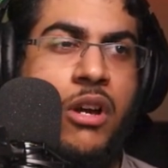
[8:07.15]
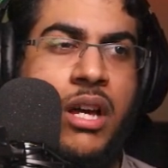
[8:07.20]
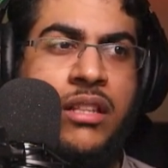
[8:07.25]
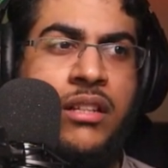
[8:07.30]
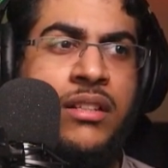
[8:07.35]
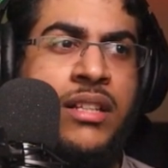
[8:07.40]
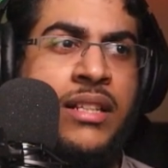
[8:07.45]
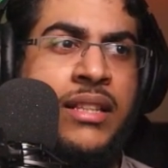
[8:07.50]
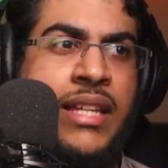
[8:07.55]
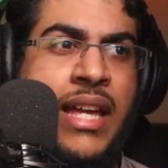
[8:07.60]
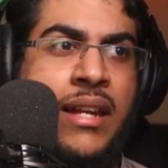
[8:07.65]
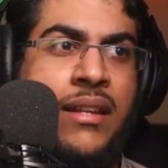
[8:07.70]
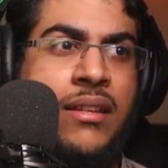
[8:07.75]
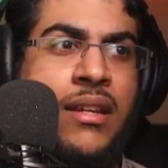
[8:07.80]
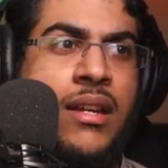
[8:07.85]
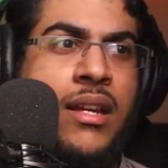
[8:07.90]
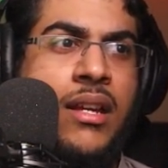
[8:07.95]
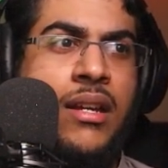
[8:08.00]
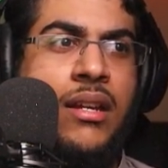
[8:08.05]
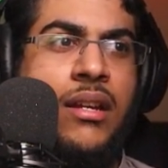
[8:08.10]
Other than
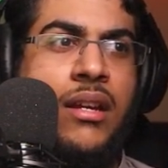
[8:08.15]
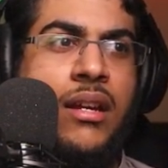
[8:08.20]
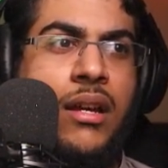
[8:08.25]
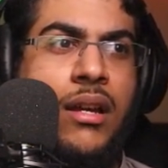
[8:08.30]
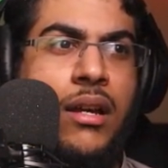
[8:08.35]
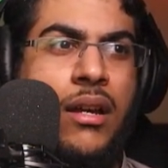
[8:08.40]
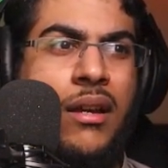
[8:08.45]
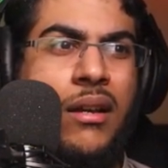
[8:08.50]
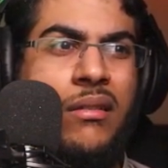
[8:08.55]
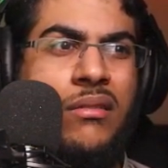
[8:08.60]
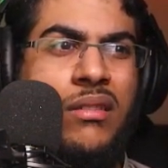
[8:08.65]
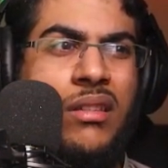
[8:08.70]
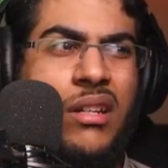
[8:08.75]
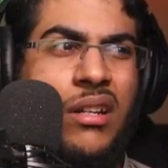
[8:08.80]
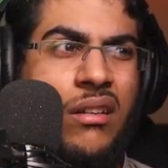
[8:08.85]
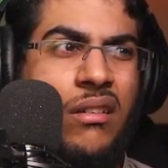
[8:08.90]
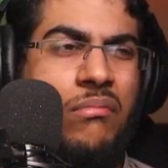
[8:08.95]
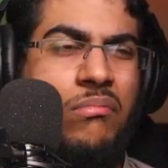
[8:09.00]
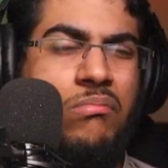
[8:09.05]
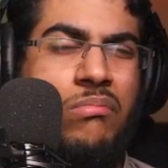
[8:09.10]
that,
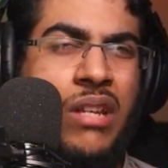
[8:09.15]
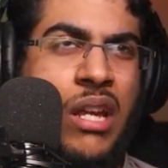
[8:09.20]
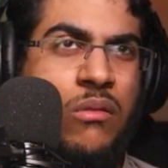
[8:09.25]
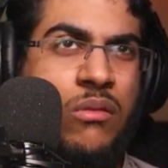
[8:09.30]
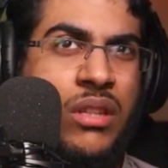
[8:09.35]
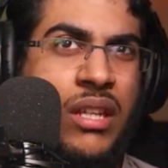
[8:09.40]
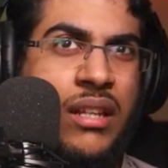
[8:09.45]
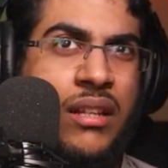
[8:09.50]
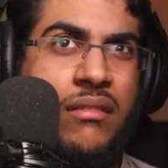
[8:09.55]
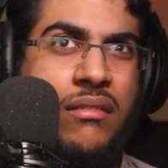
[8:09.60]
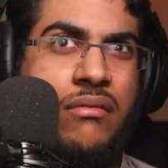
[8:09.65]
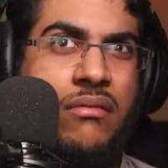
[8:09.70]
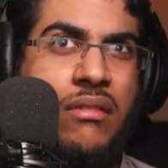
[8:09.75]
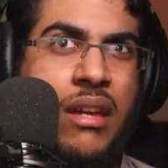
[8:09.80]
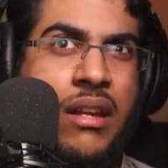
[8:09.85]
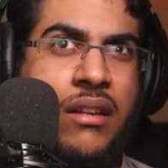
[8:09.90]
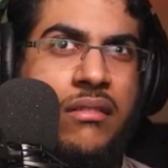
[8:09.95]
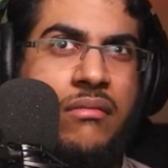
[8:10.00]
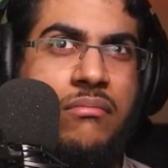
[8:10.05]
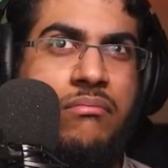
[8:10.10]
there are now things
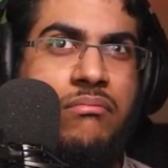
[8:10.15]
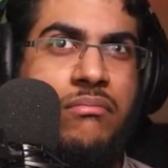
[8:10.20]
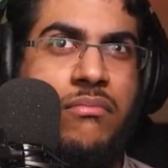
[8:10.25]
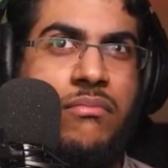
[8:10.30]
that